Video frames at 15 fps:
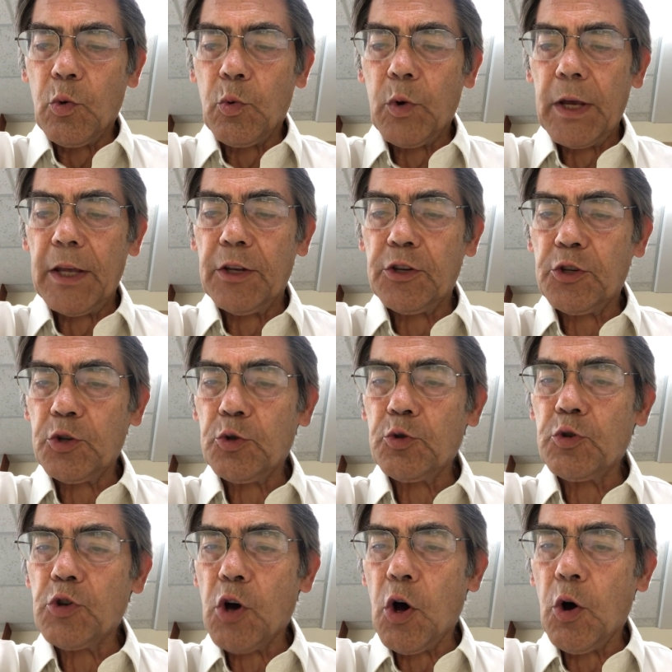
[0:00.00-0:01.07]
We
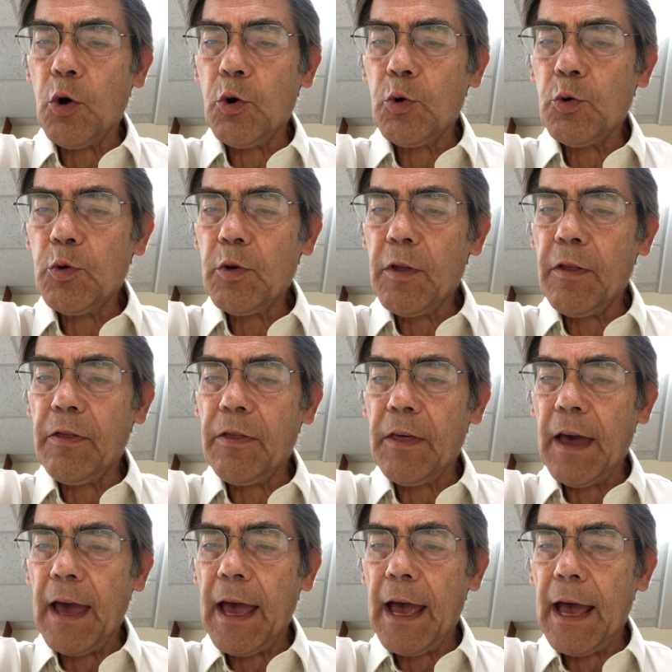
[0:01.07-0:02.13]
do know
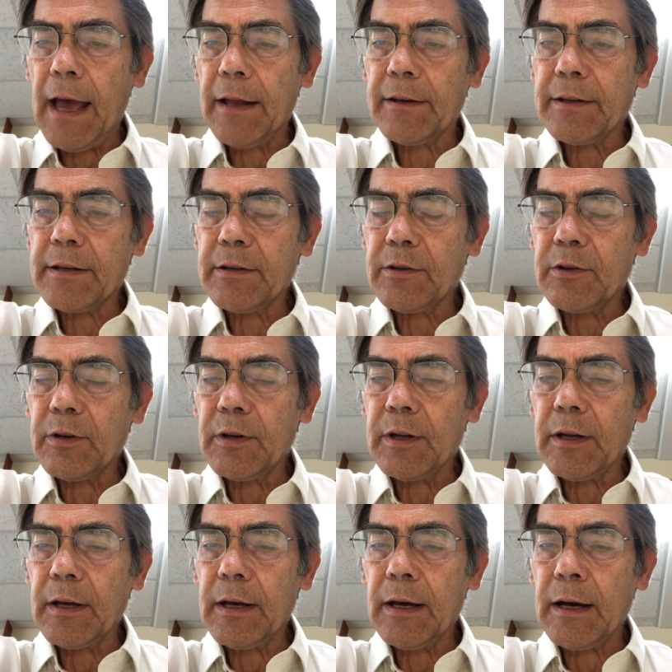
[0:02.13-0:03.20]
that
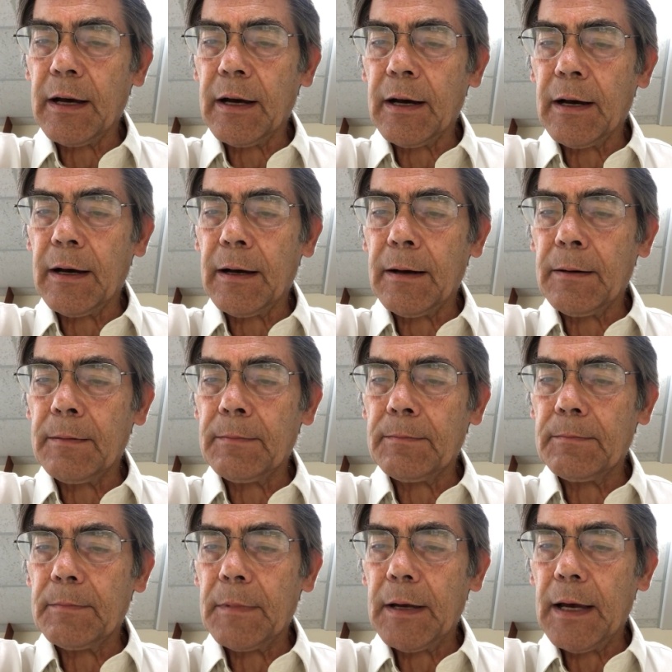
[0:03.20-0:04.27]

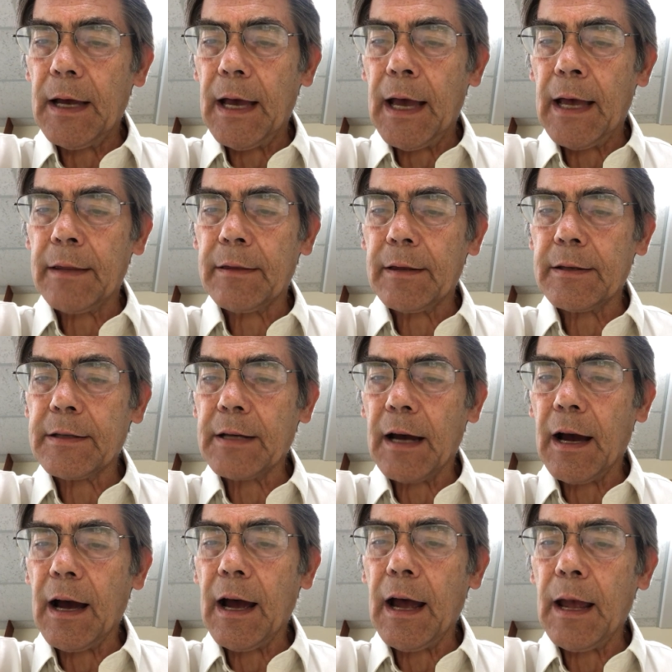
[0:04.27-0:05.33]
um, at the
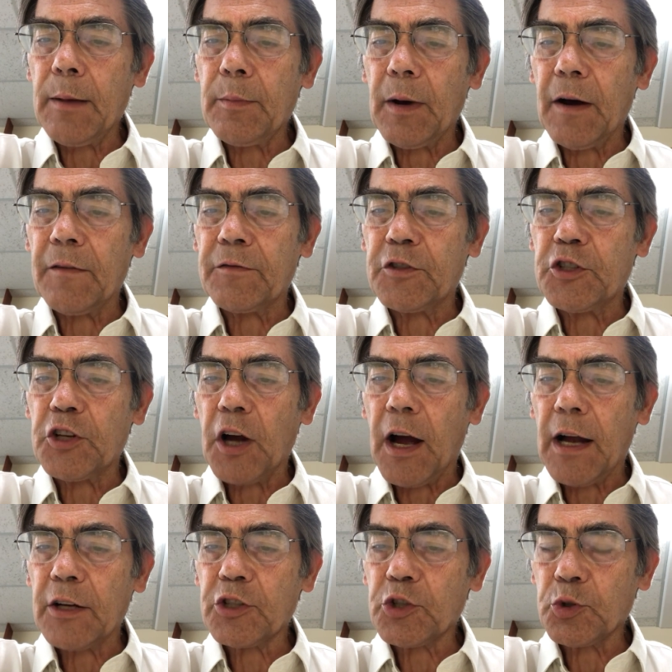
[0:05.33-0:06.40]
time of
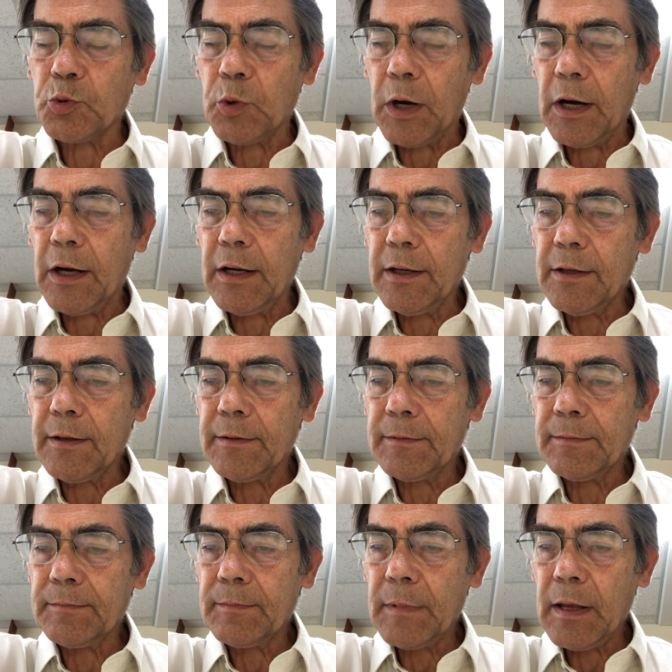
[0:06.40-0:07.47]
Joshua,
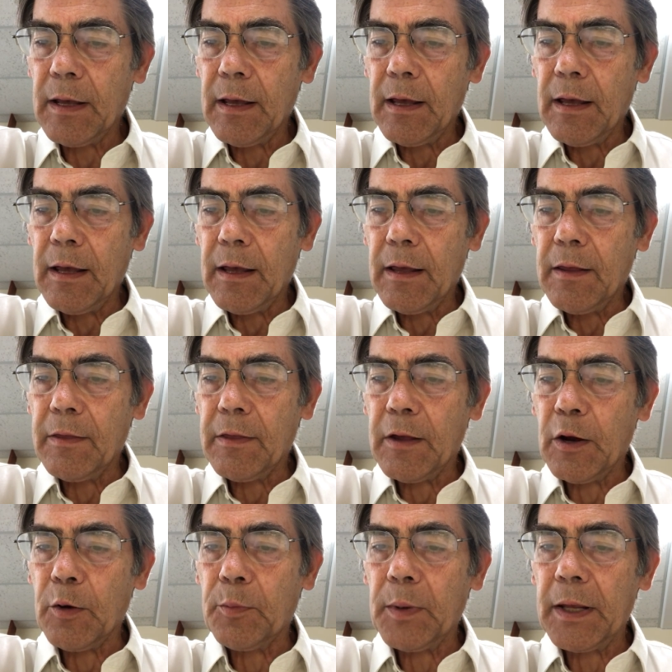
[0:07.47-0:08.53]

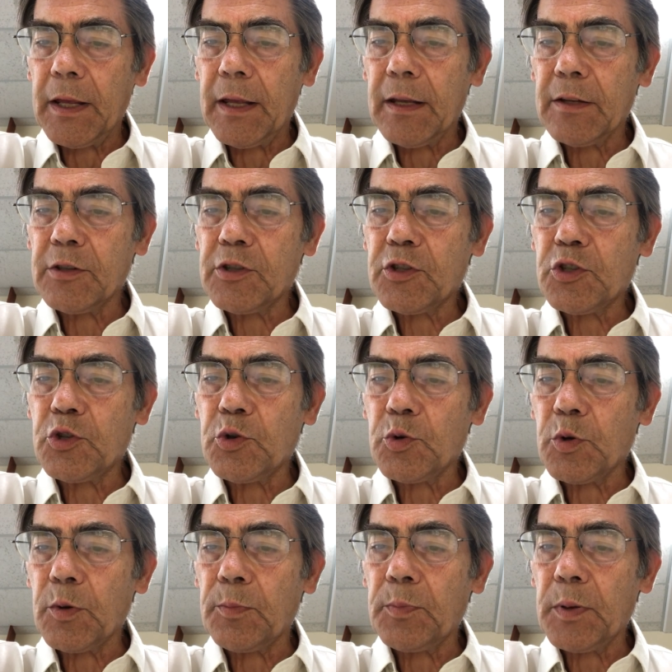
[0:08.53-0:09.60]
there begins
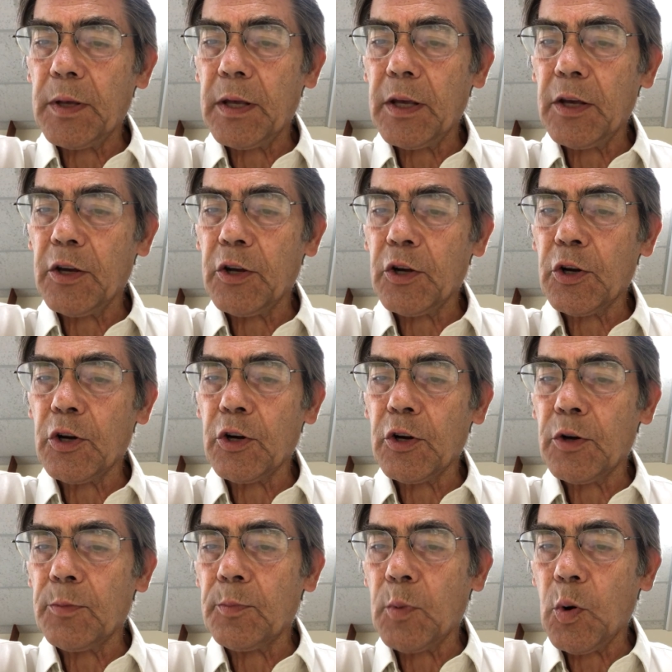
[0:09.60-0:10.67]
to
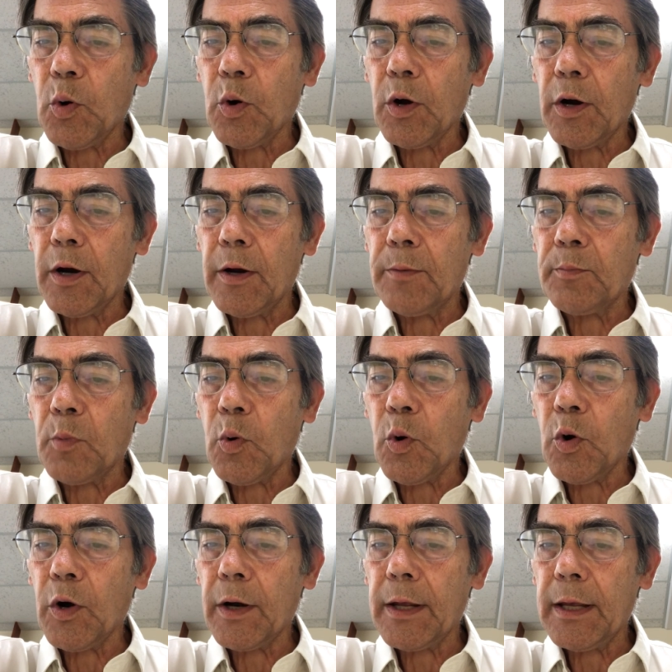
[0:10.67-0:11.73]
appear more and
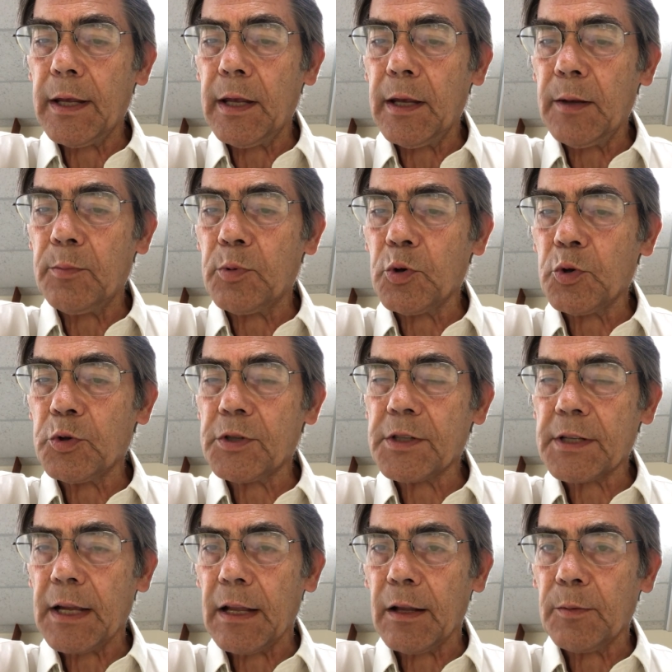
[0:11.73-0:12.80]
more Hebrew
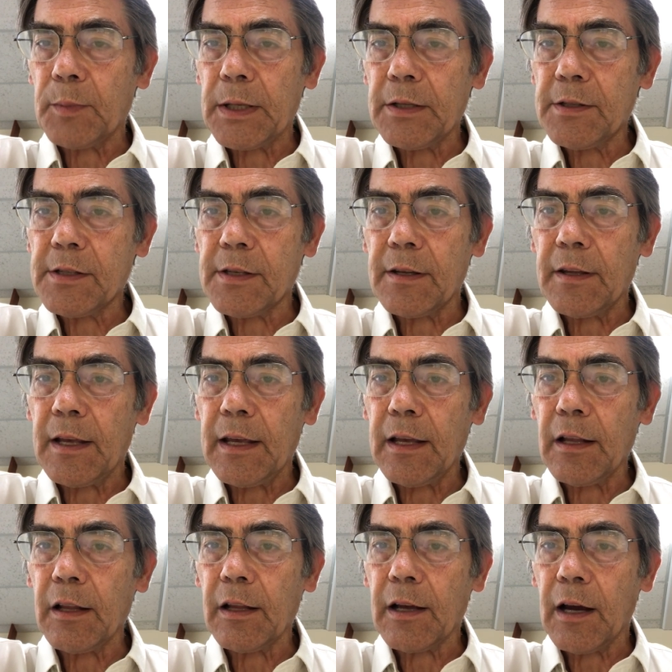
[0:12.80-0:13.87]
settlements in the
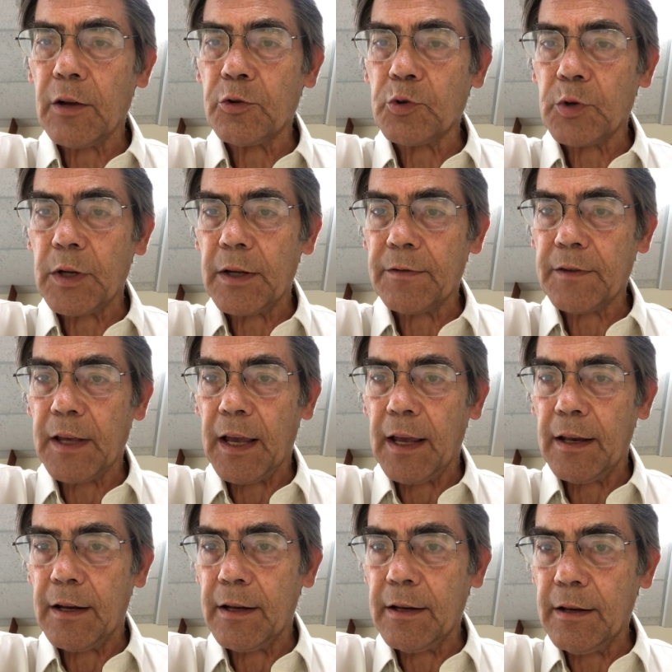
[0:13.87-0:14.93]
hill country of
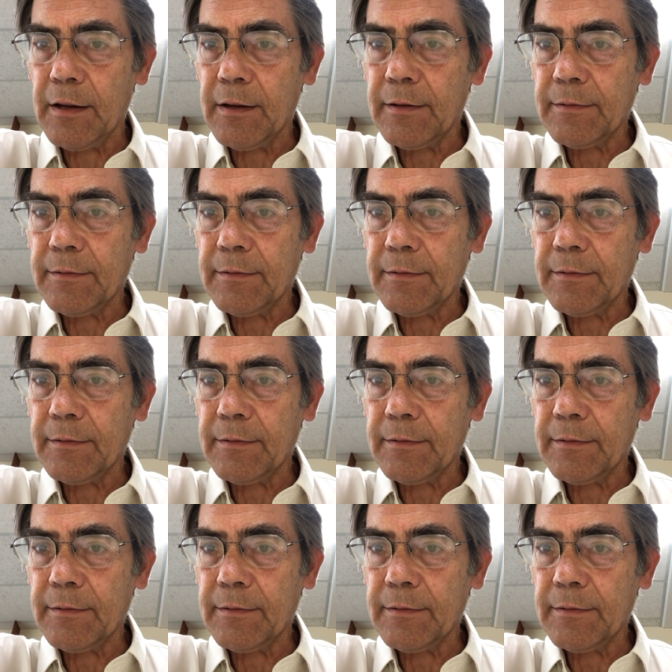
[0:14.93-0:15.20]
Canaan.